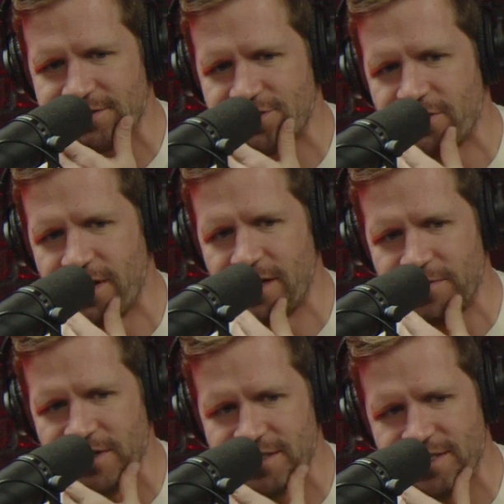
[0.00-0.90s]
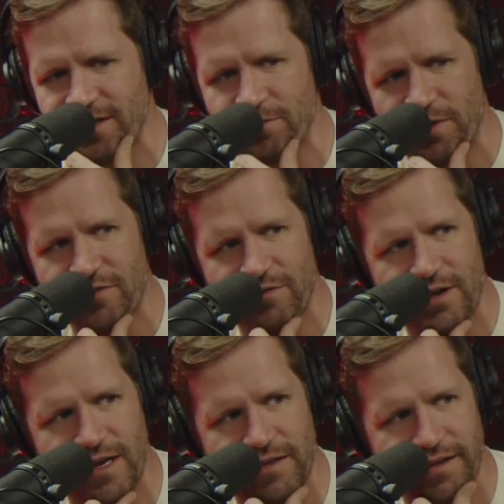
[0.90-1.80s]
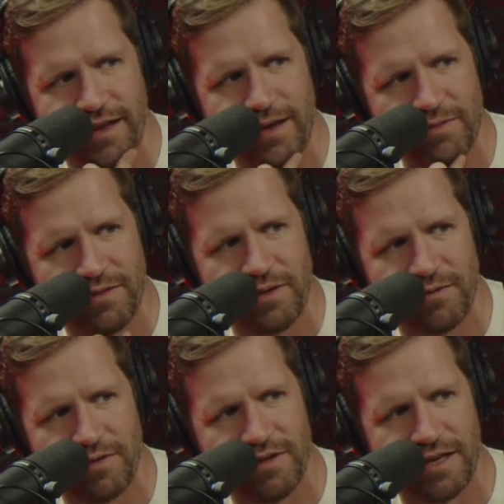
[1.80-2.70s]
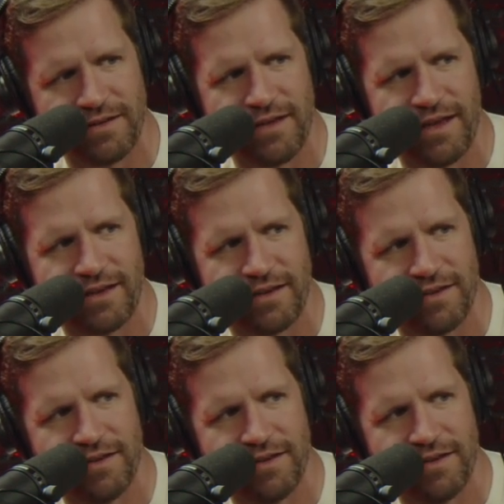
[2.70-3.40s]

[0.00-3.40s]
straight up the Saving Private Ryan thing happened to me where like a tank.